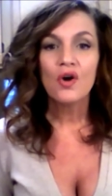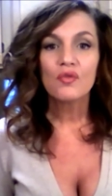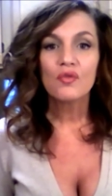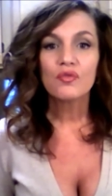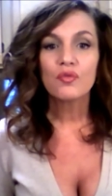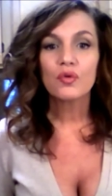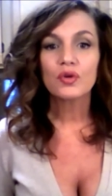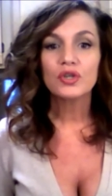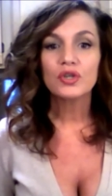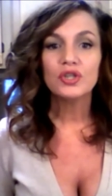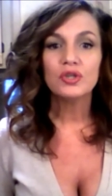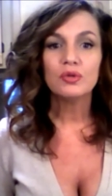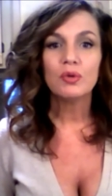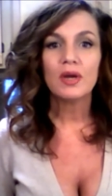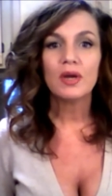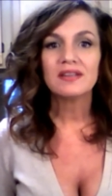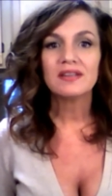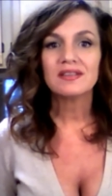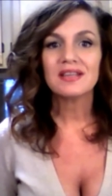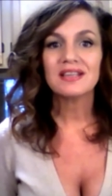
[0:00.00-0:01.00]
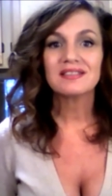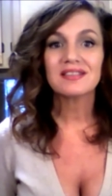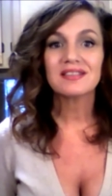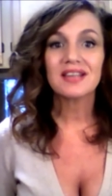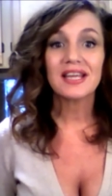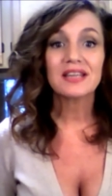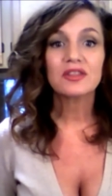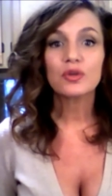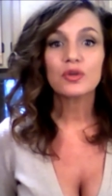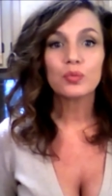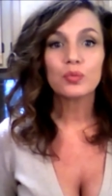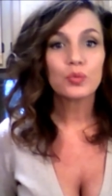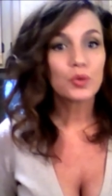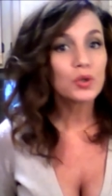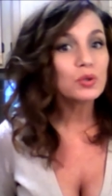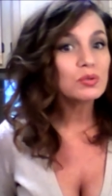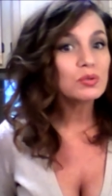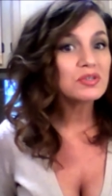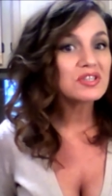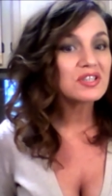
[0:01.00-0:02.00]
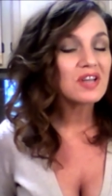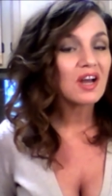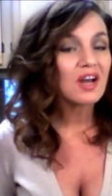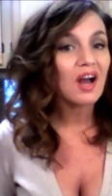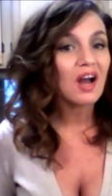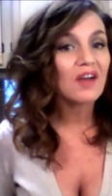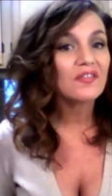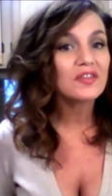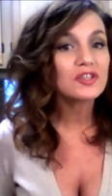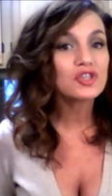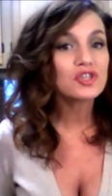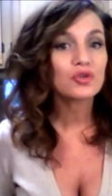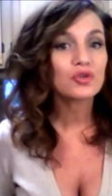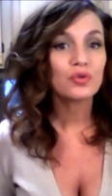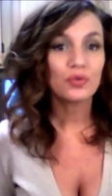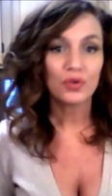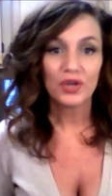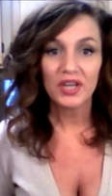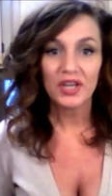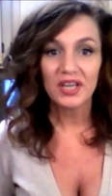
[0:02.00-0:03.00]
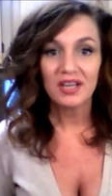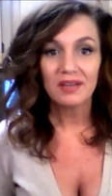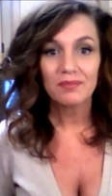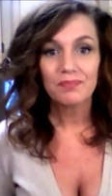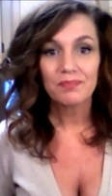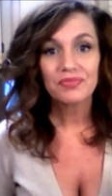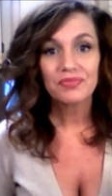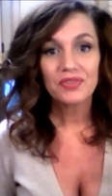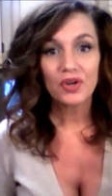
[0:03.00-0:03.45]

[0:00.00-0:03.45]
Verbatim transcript: For you, it's like the roots of a tree.